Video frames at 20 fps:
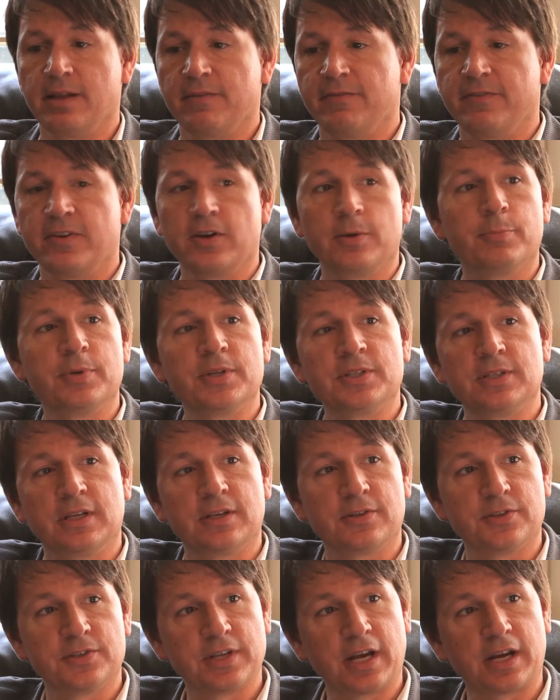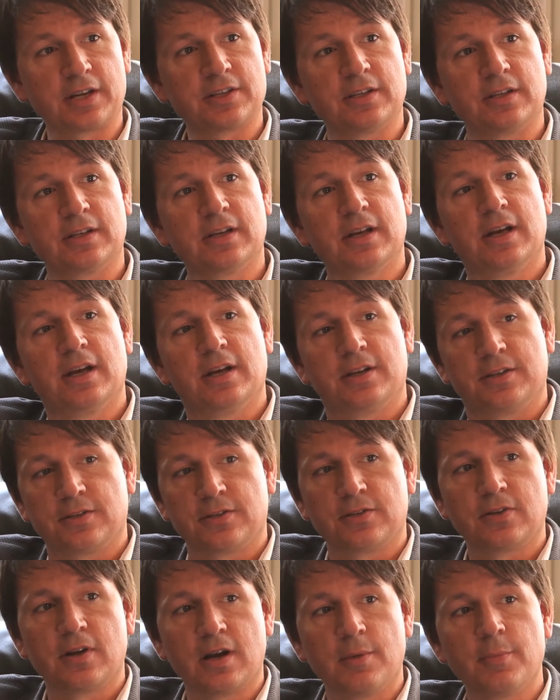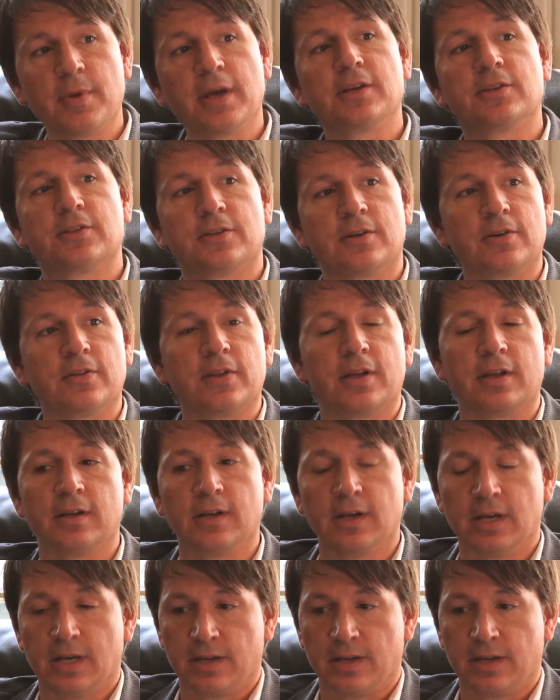at a very busy intersection, just trying to make sure that